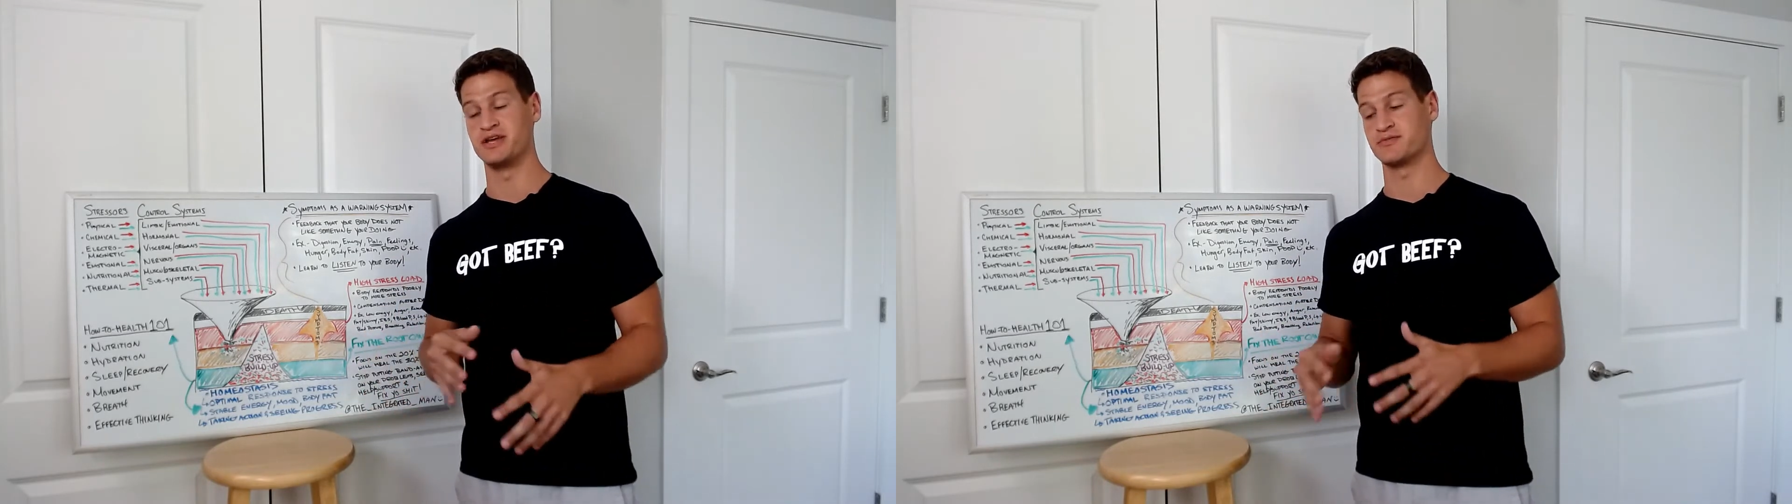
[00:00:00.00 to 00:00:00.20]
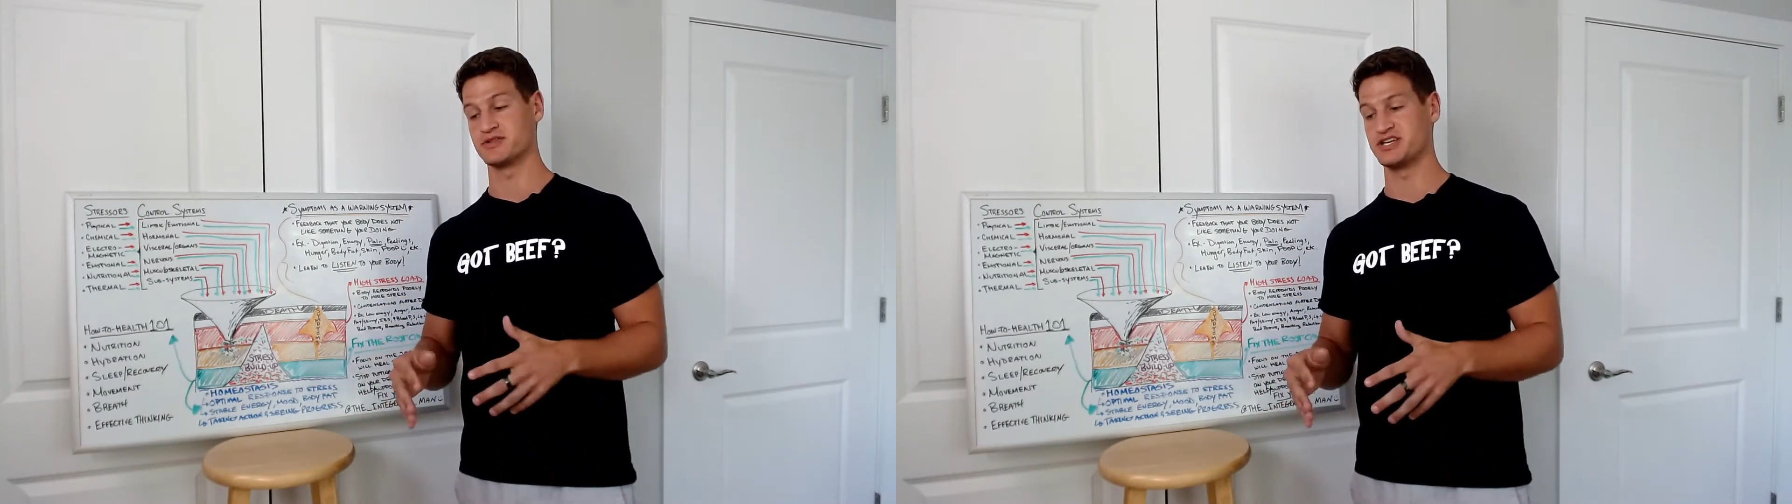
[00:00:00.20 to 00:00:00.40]

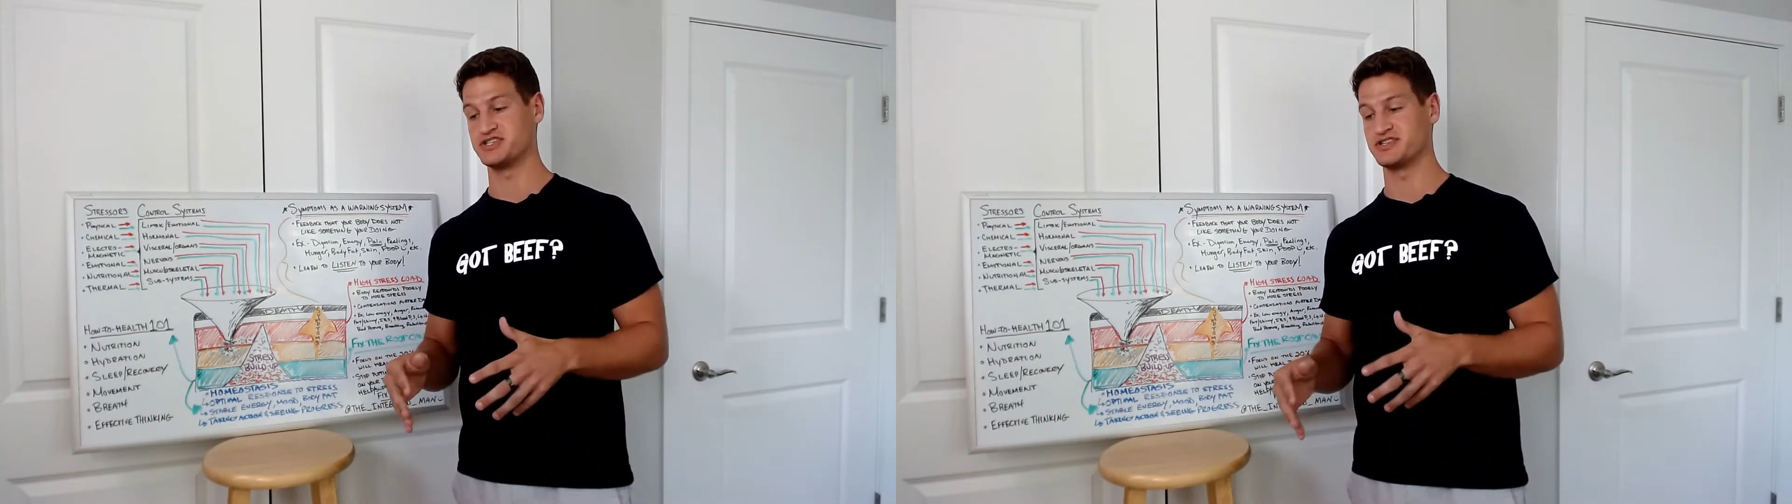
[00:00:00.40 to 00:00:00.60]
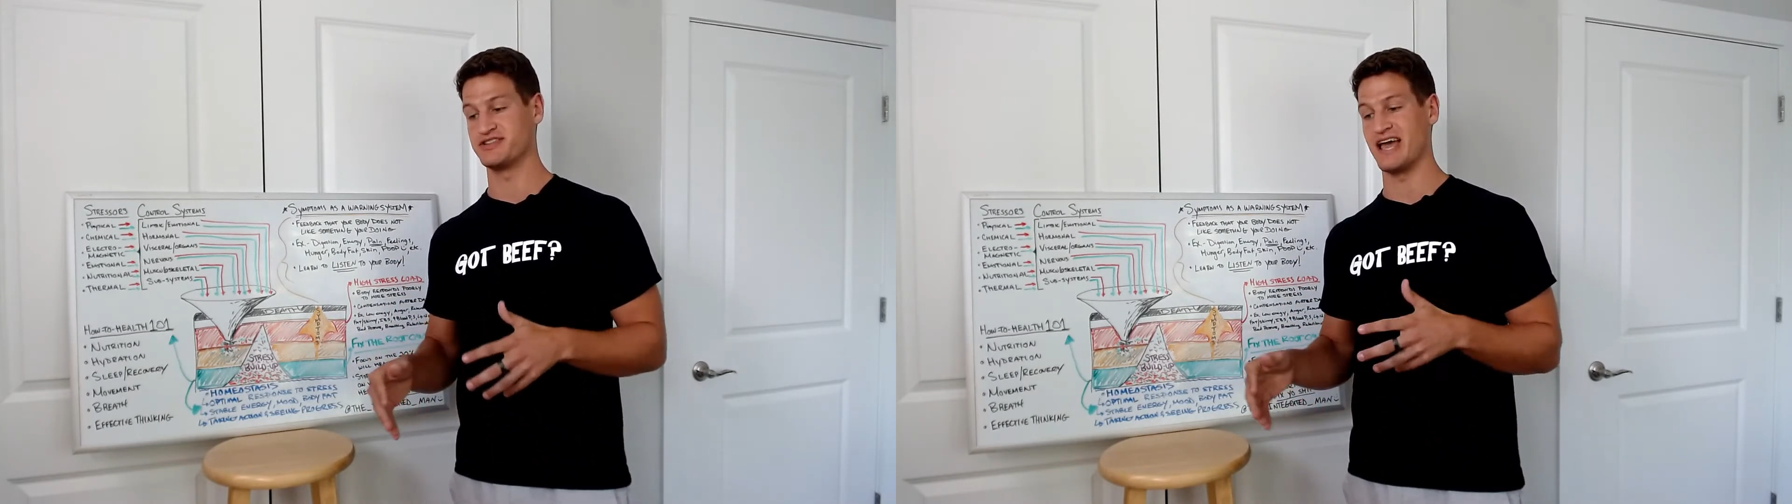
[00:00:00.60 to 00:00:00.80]
in
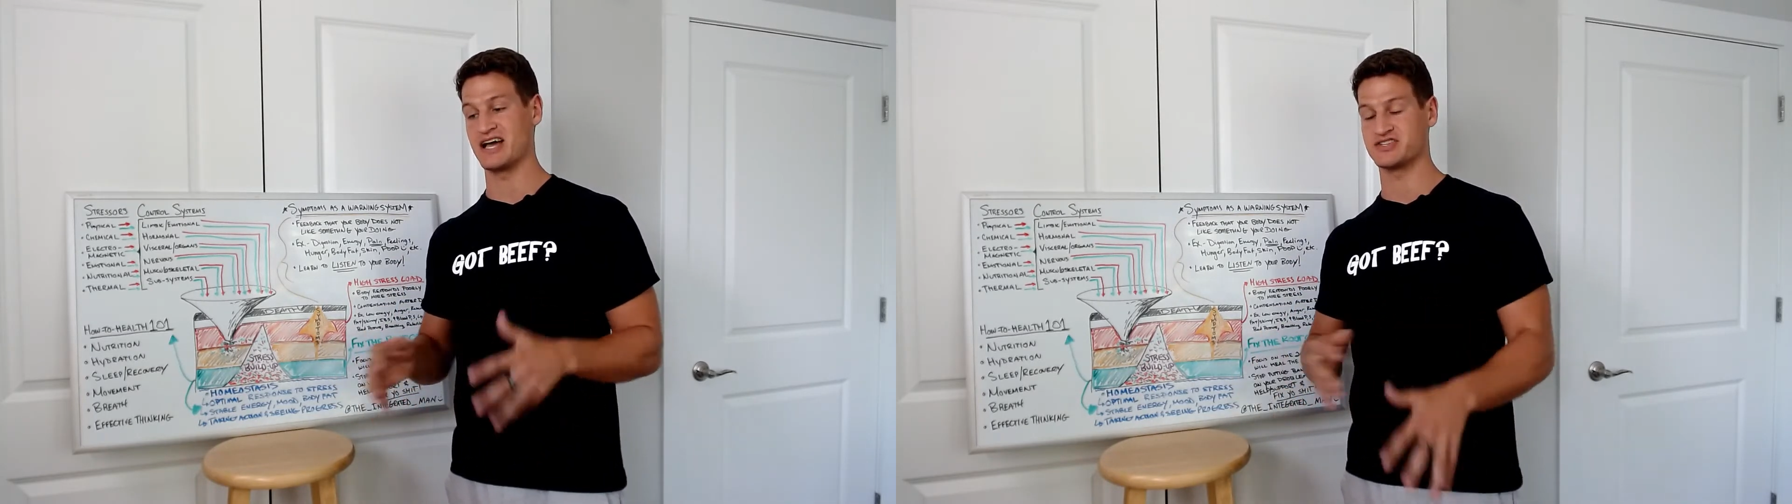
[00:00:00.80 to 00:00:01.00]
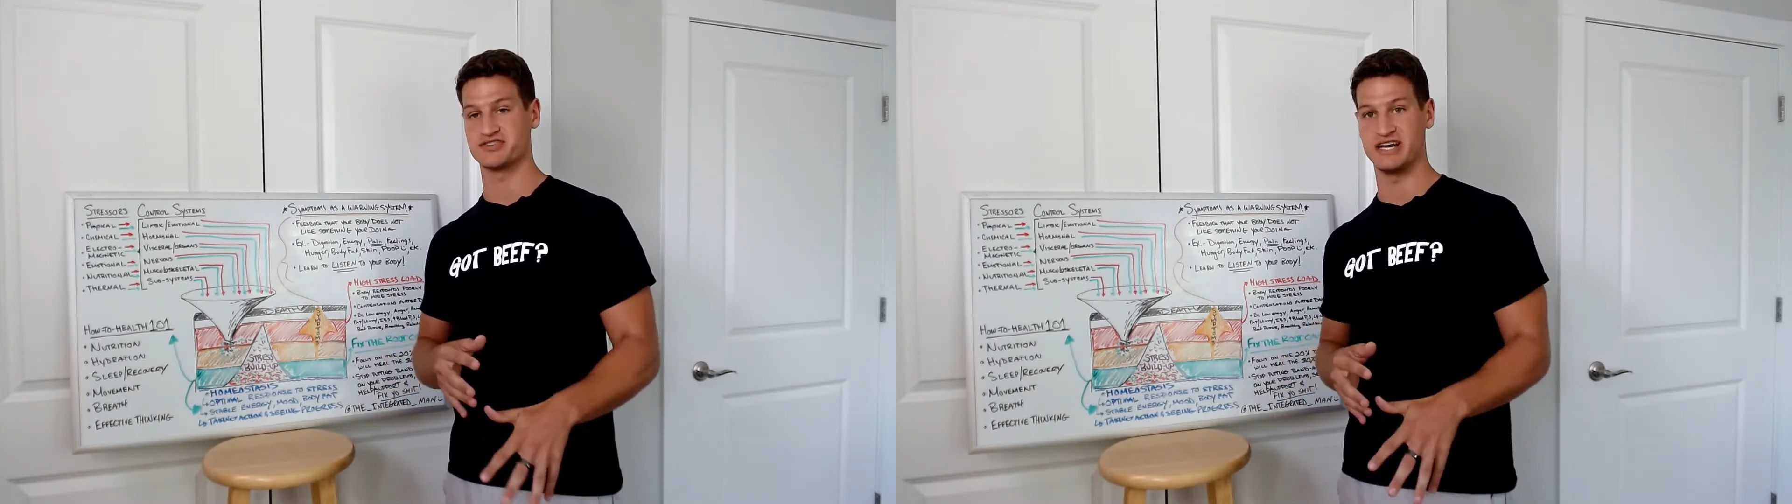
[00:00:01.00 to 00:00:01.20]
relation to the
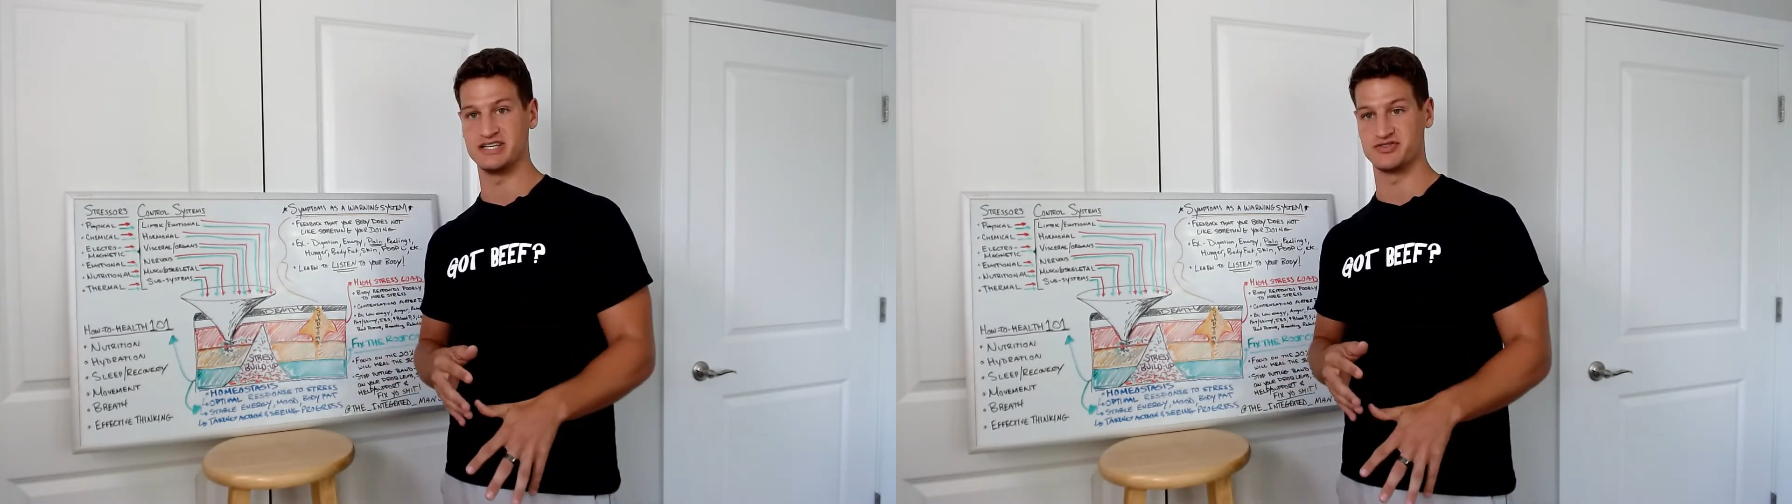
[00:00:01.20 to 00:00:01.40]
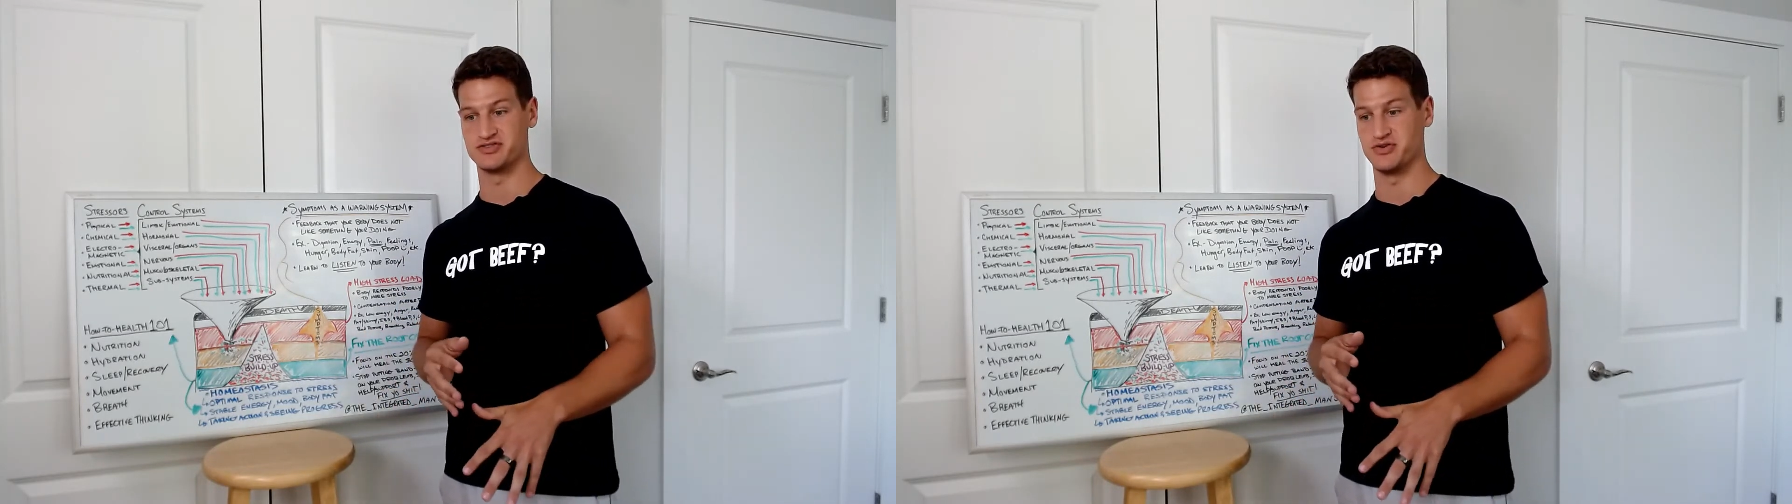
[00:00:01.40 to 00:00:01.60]

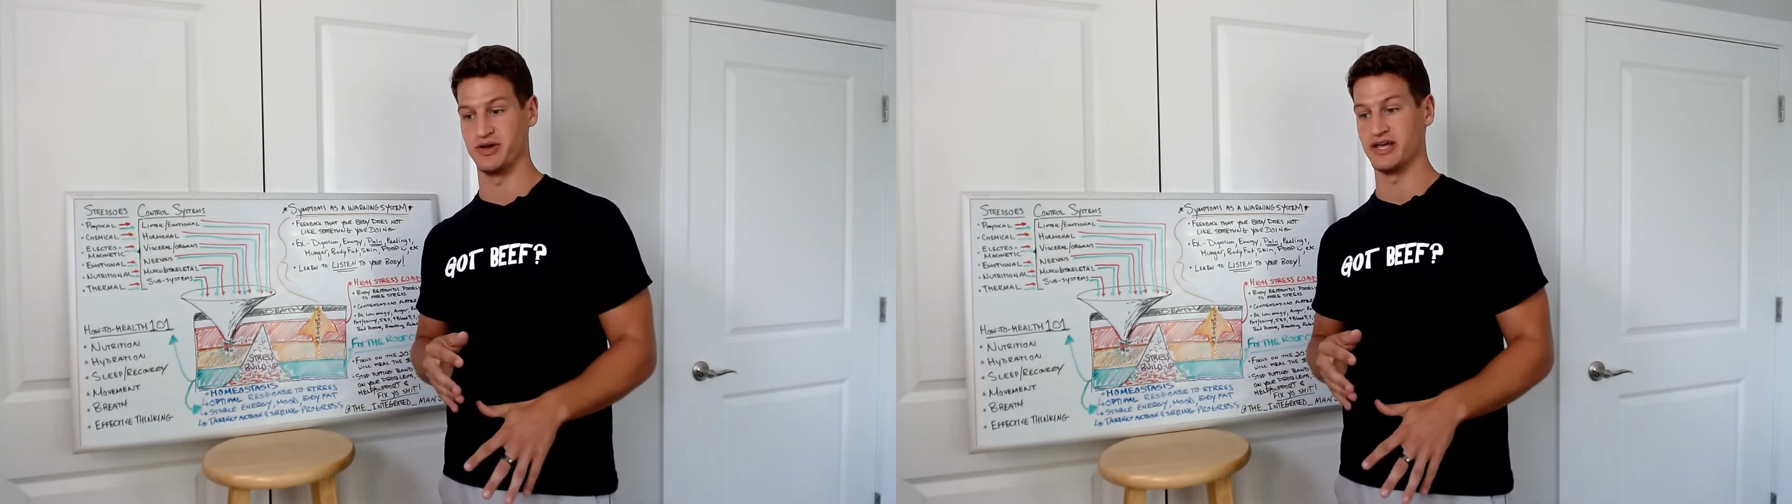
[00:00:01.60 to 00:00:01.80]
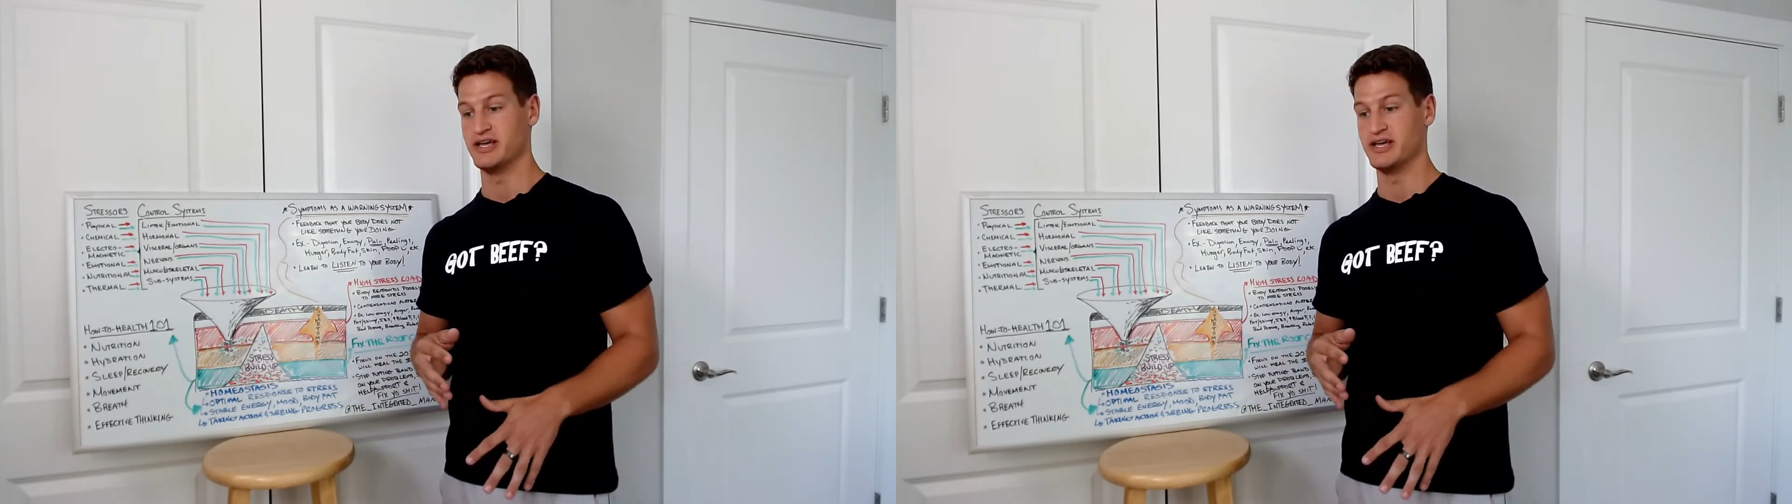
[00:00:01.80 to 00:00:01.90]
exercise you're doing,